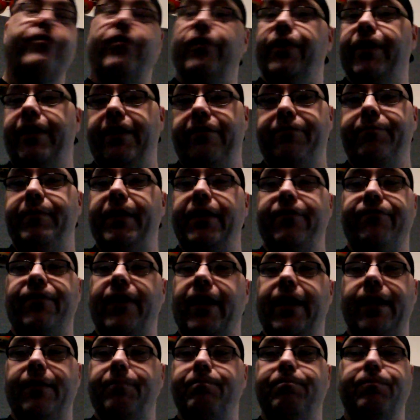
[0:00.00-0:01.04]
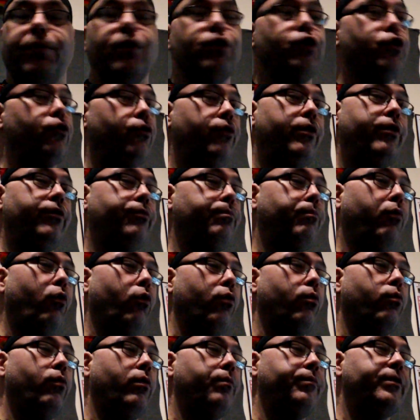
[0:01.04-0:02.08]
forgive me if I butcher this
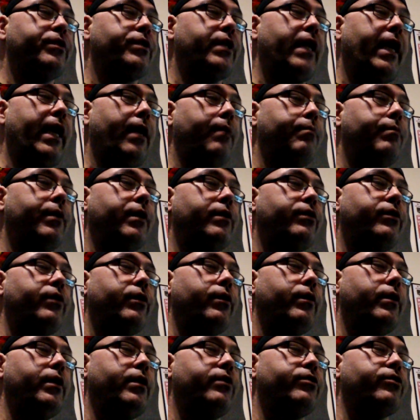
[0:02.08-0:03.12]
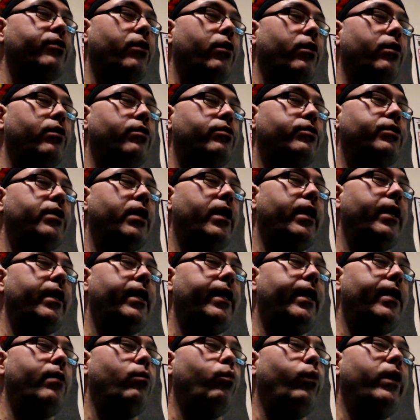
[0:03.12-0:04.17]
poor woman's name, but it stars
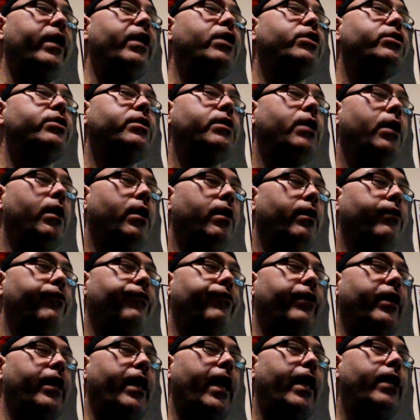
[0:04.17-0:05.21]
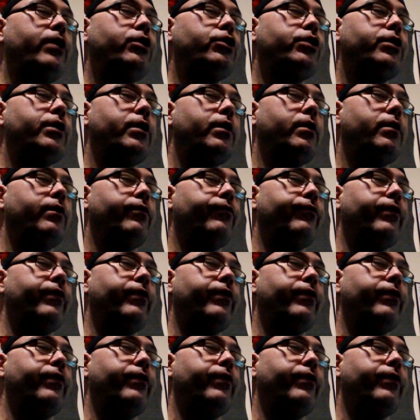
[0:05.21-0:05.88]
Edwige Fenice,